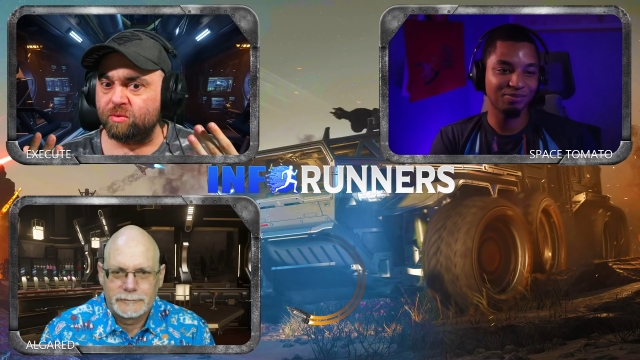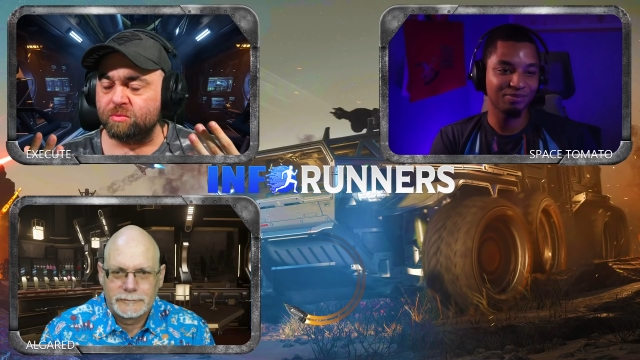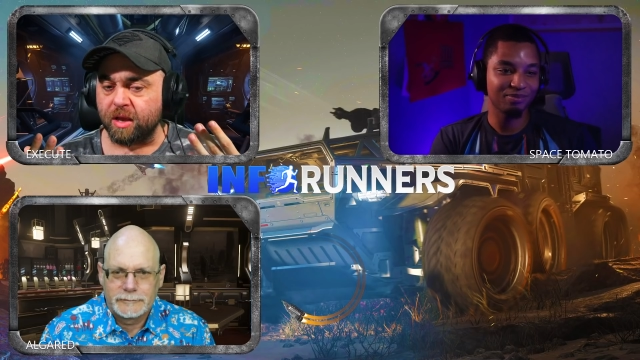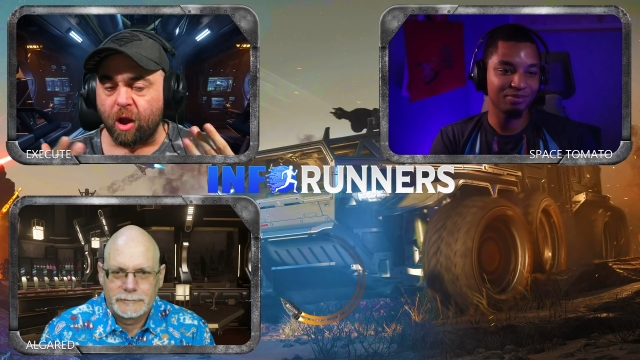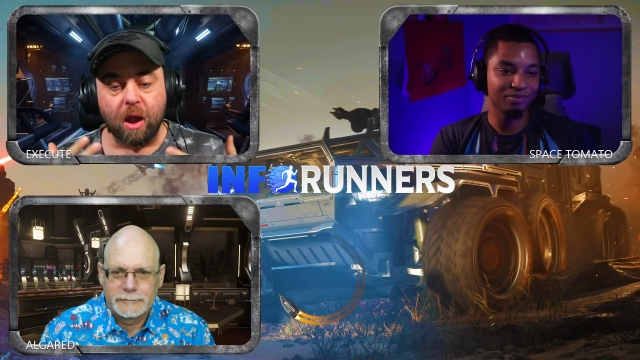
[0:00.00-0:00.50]

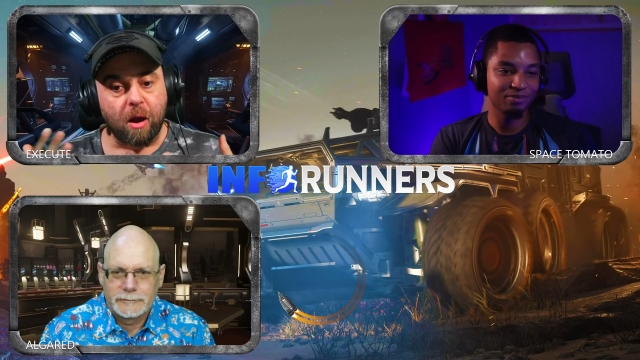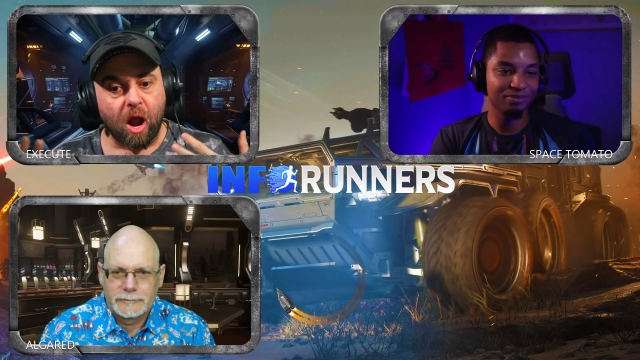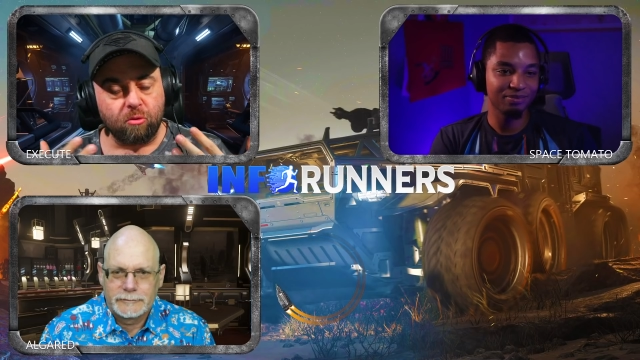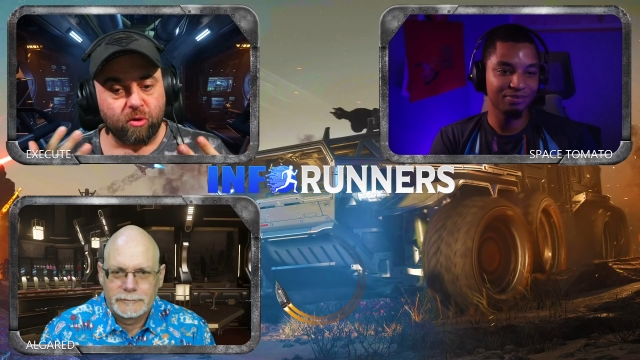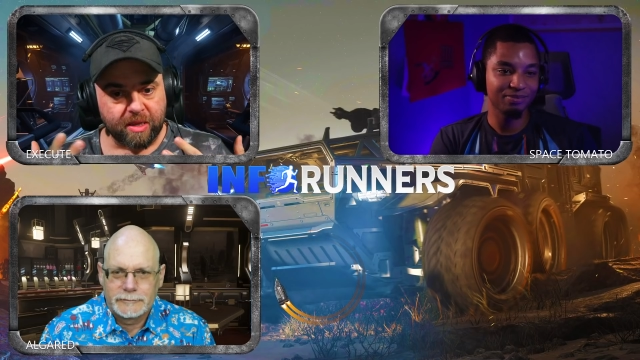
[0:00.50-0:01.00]
Speaker 1: like I, I
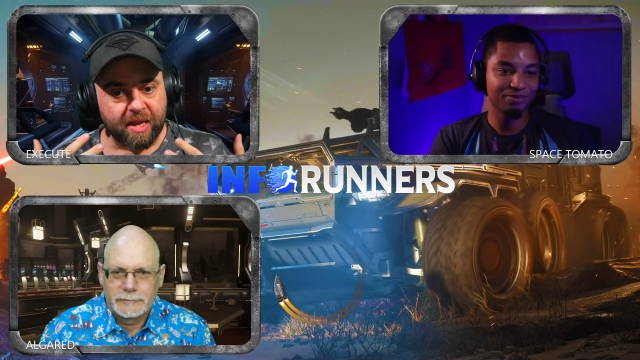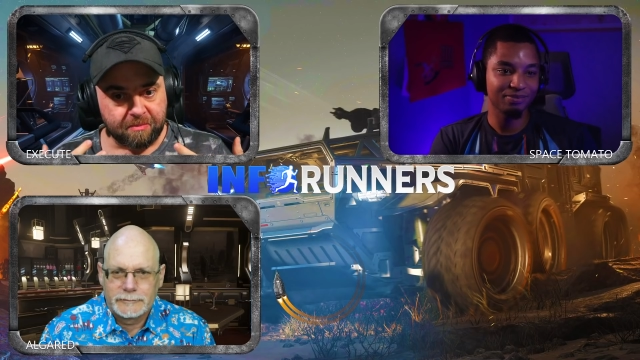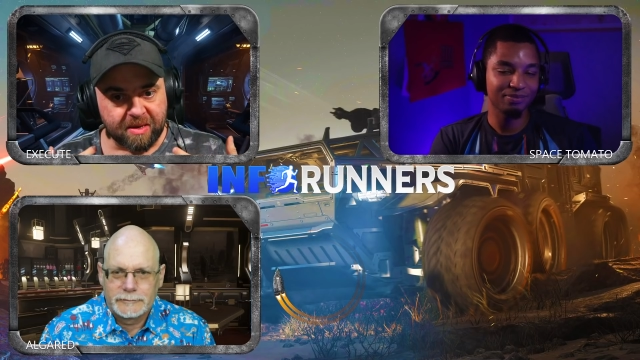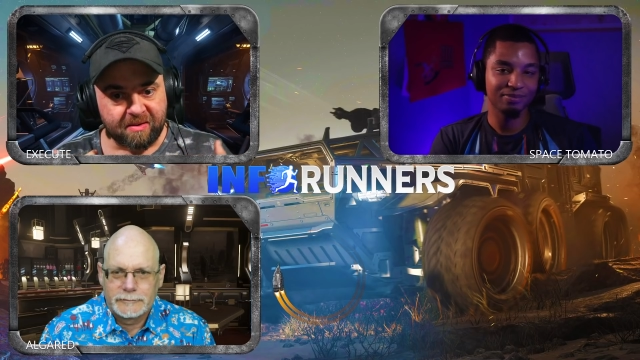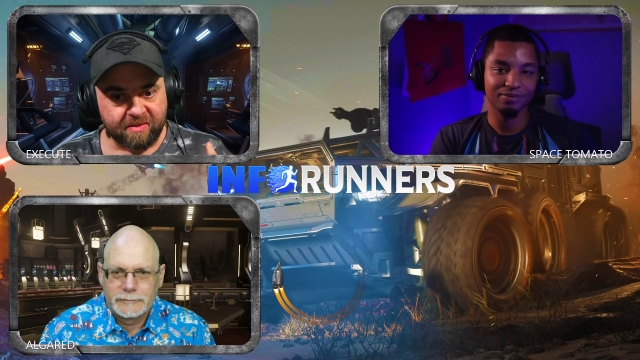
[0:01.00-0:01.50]
really
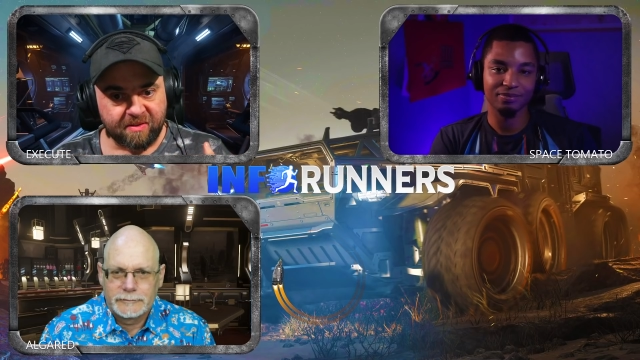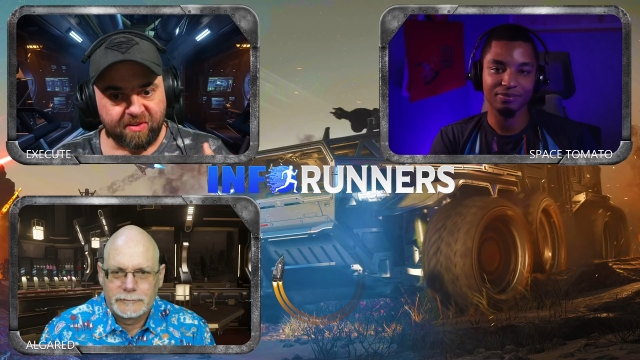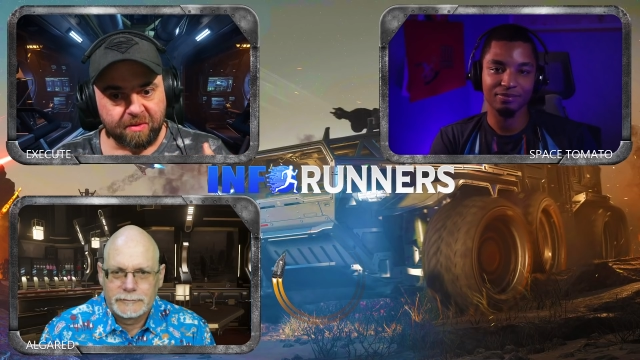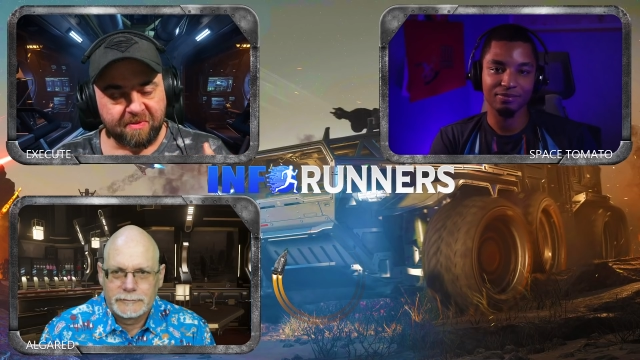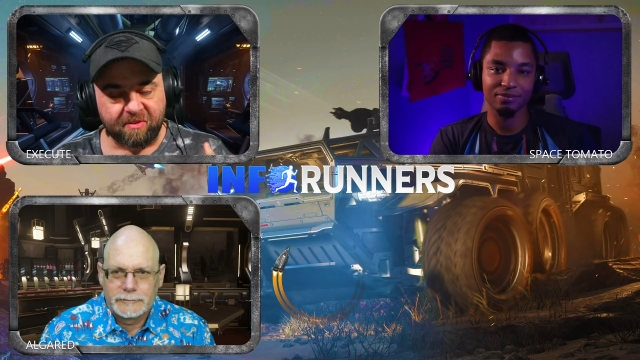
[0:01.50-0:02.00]
am into the
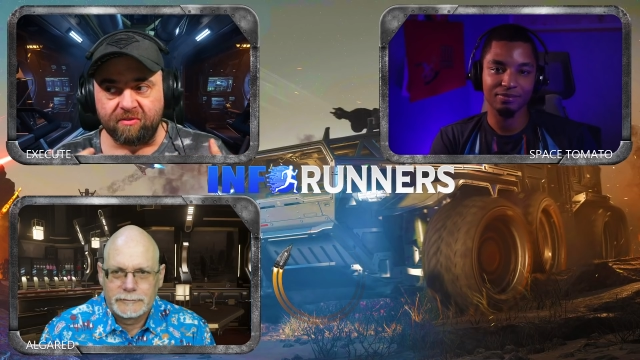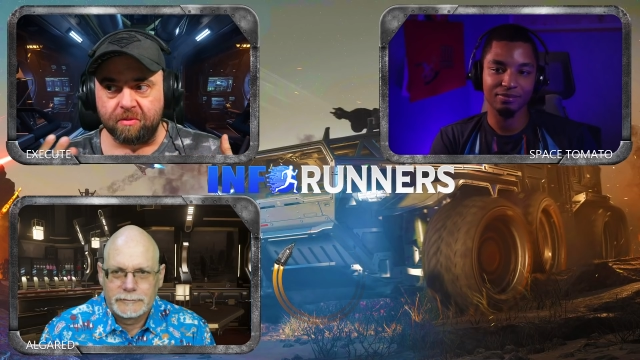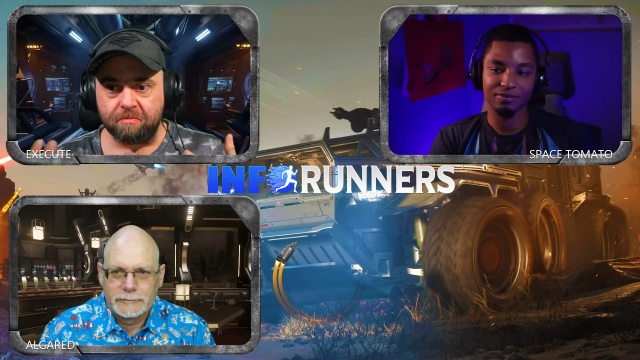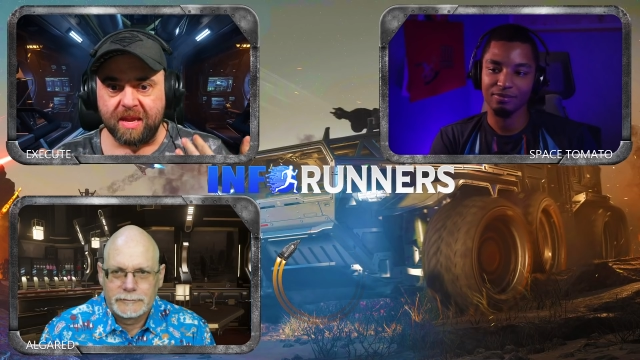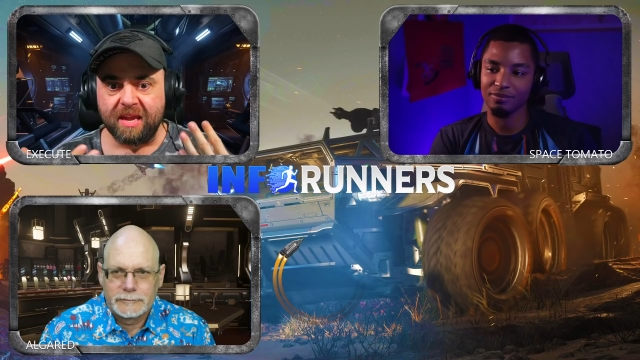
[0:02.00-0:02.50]
ship. So to
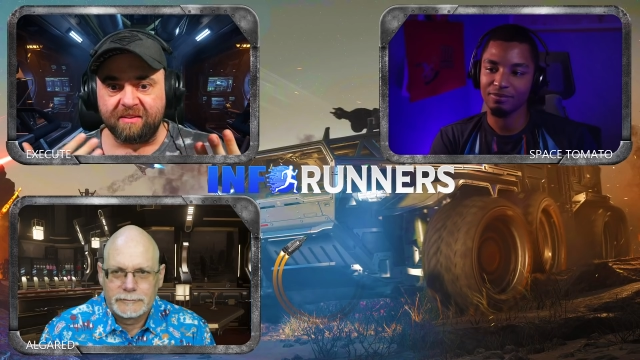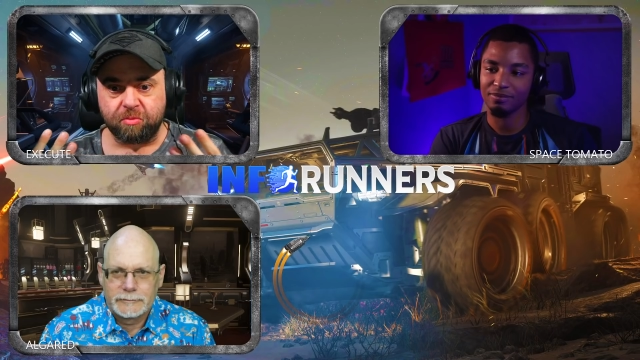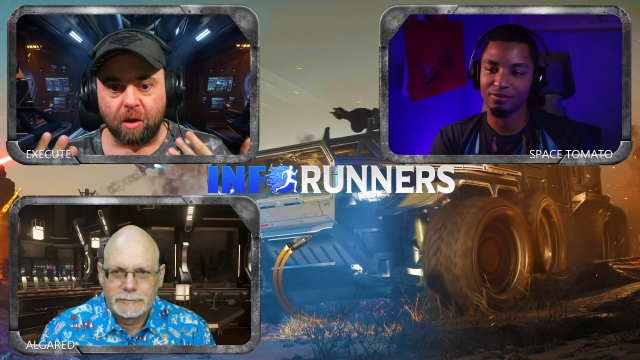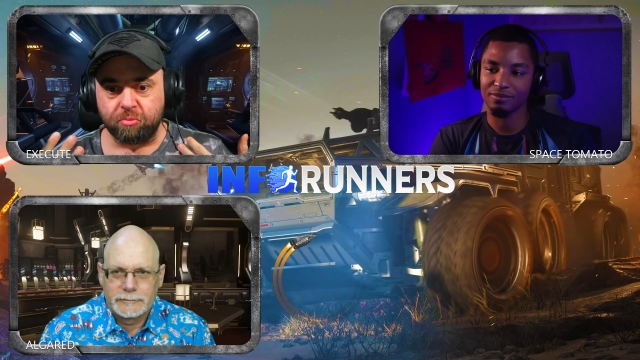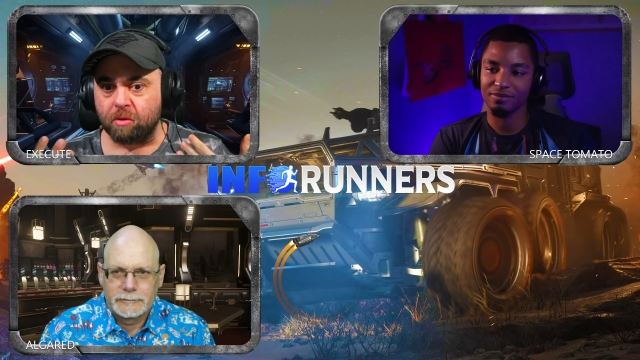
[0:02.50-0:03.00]
me, it's
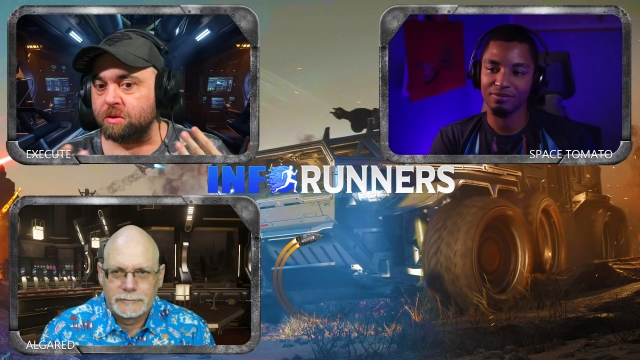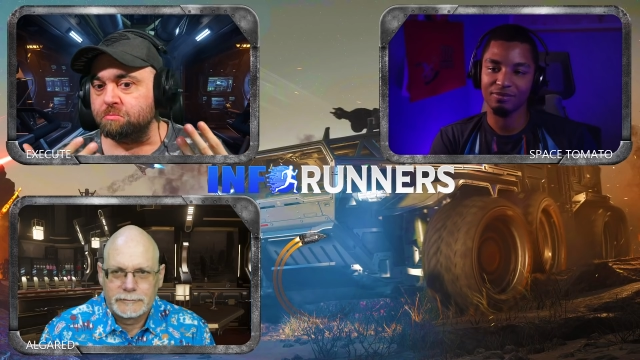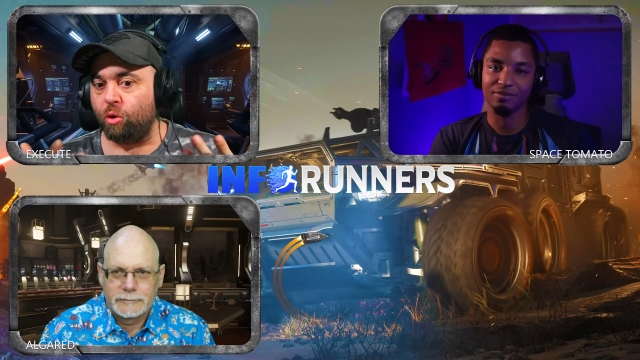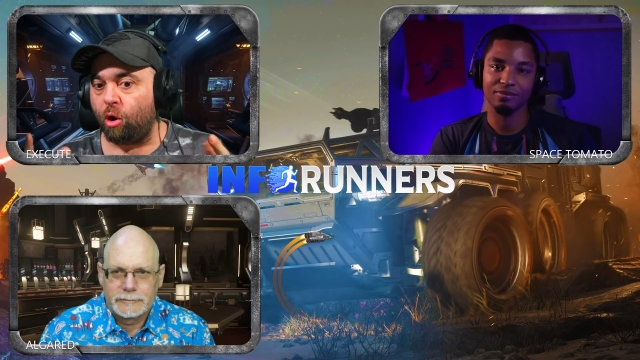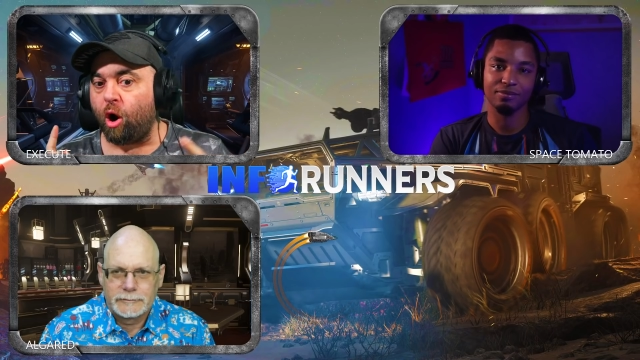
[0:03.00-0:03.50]
I'm probably
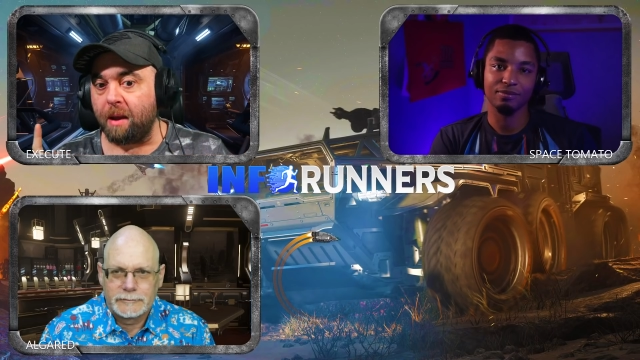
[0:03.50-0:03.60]
more hyped